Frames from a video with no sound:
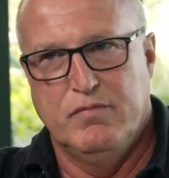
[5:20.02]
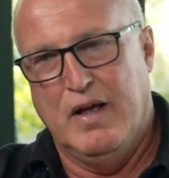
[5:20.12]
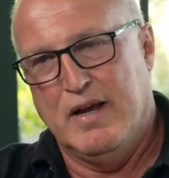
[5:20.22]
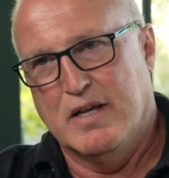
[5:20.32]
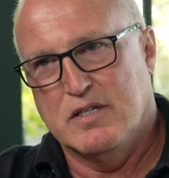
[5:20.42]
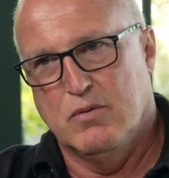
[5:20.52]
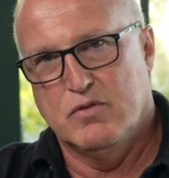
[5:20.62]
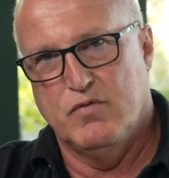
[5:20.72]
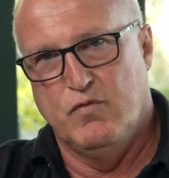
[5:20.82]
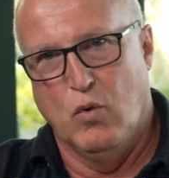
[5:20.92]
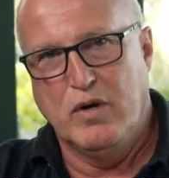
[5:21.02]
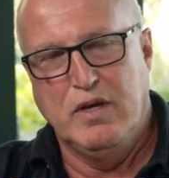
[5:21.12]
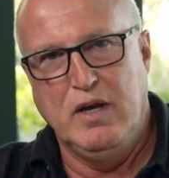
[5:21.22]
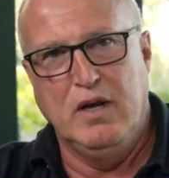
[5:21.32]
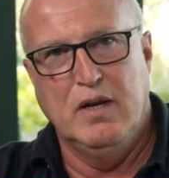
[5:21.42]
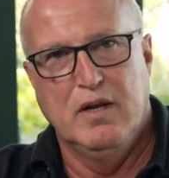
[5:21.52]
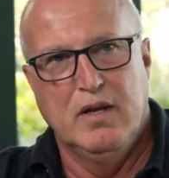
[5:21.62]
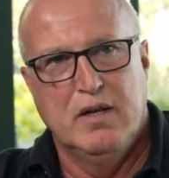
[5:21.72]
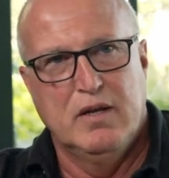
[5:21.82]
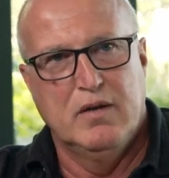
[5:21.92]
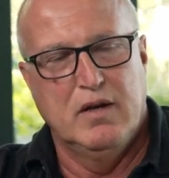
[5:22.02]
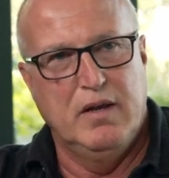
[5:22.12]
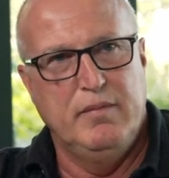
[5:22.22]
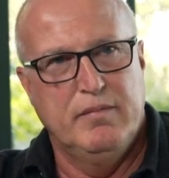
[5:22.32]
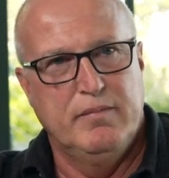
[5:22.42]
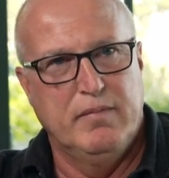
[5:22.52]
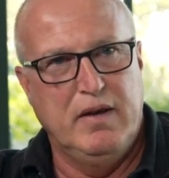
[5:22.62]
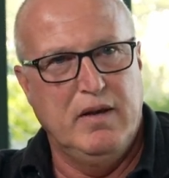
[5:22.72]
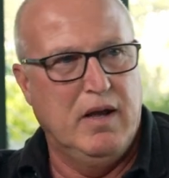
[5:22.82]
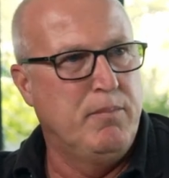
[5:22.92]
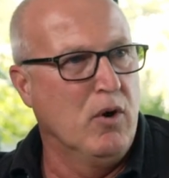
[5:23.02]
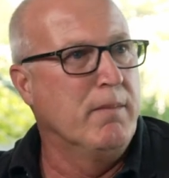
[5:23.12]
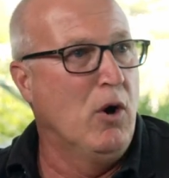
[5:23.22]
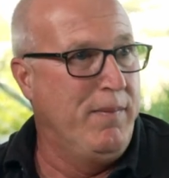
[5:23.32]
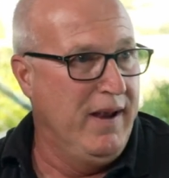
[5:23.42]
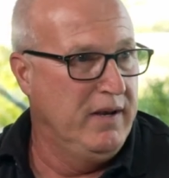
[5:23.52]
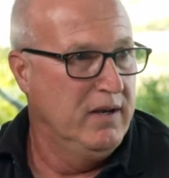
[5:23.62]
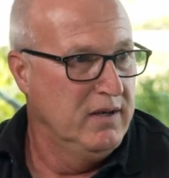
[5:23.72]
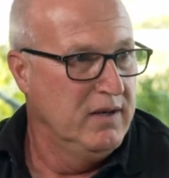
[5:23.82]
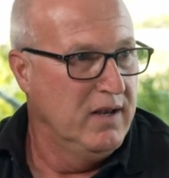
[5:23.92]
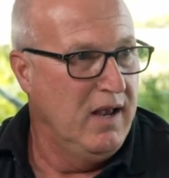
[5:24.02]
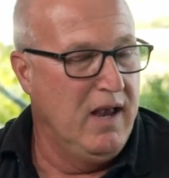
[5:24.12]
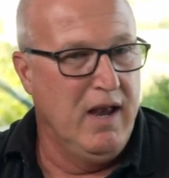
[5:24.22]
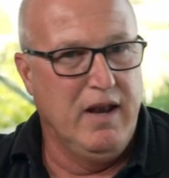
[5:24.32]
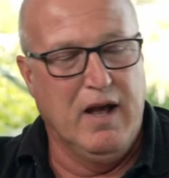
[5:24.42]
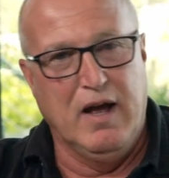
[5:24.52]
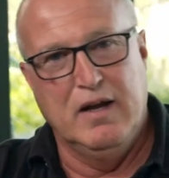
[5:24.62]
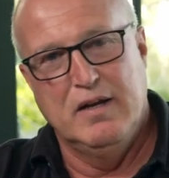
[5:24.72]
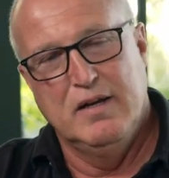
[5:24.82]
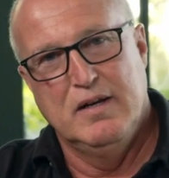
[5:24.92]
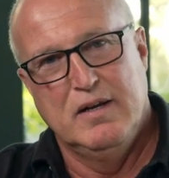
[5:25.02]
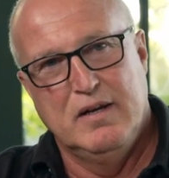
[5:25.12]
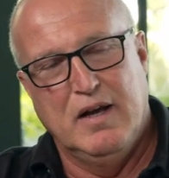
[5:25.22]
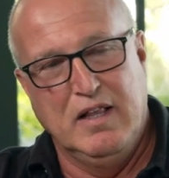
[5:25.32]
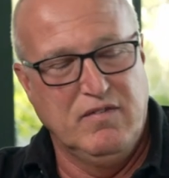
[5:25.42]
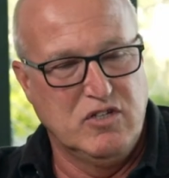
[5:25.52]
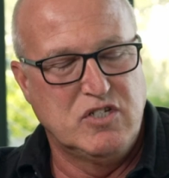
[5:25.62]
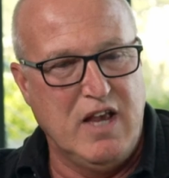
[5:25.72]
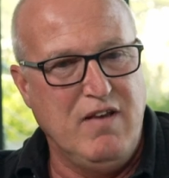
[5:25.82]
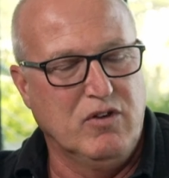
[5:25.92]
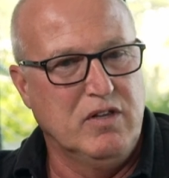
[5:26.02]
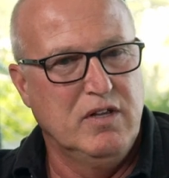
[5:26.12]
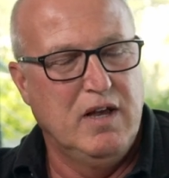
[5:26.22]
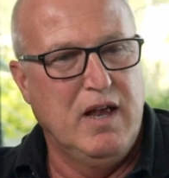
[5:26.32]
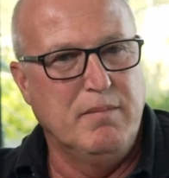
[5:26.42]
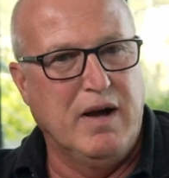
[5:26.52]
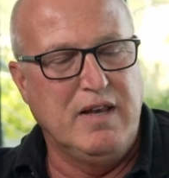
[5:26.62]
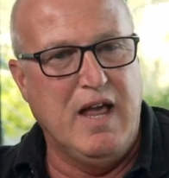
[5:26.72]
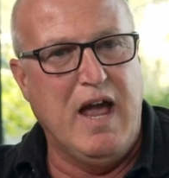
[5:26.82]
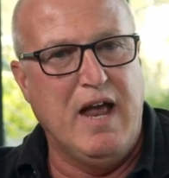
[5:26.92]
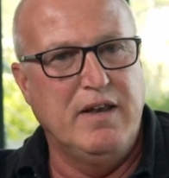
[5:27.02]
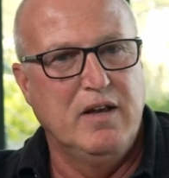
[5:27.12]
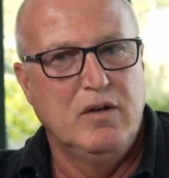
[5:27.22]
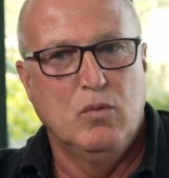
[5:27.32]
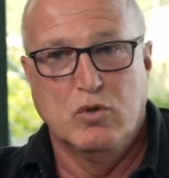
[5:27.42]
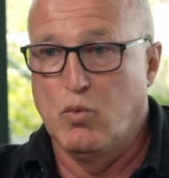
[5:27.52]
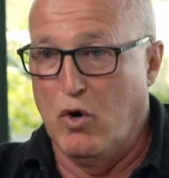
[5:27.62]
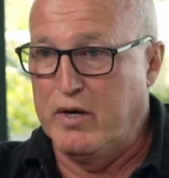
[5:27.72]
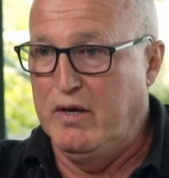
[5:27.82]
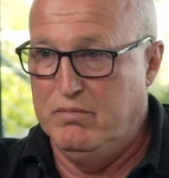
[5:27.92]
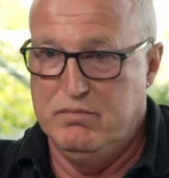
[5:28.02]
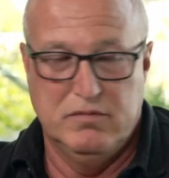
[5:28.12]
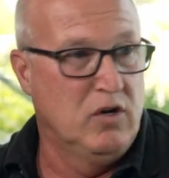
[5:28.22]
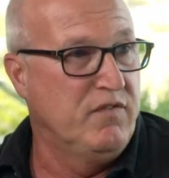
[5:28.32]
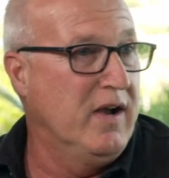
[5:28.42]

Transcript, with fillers: I guess I was 14, I bought a moped, and I lived in Sayville, and my dad was working off